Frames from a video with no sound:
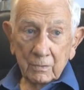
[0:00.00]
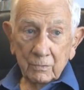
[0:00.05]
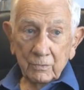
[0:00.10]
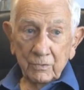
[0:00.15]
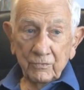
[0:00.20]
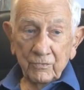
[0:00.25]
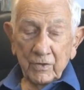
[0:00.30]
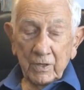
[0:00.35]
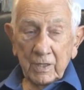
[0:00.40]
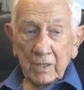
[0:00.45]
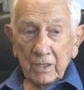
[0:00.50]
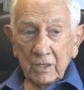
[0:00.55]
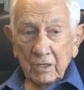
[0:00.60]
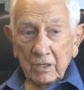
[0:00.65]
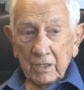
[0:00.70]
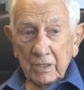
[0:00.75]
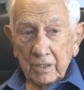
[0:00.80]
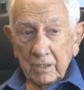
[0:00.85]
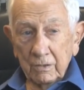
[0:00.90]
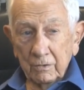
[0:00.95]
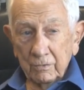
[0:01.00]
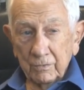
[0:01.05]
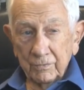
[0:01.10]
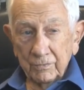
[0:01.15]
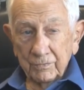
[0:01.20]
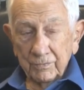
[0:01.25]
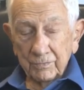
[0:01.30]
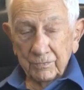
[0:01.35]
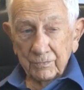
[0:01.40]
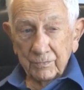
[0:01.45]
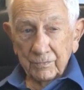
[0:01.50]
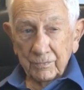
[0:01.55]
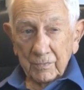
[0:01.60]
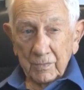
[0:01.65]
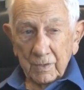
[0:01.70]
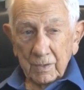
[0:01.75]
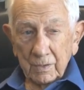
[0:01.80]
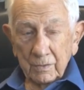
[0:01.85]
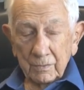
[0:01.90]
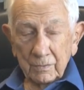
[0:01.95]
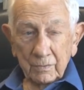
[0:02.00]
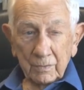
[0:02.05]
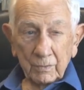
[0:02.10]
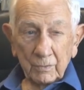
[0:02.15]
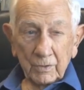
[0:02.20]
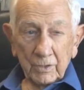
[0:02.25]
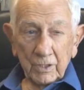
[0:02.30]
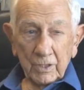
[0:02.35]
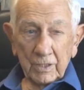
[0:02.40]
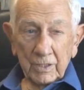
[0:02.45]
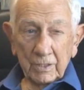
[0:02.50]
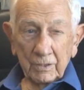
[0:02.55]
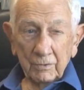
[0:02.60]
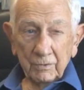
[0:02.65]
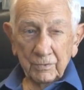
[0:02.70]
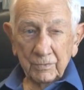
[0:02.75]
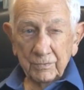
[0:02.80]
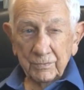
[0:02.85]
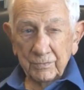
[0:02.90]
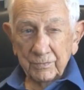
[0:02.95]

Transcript: We finally got out. When we got out,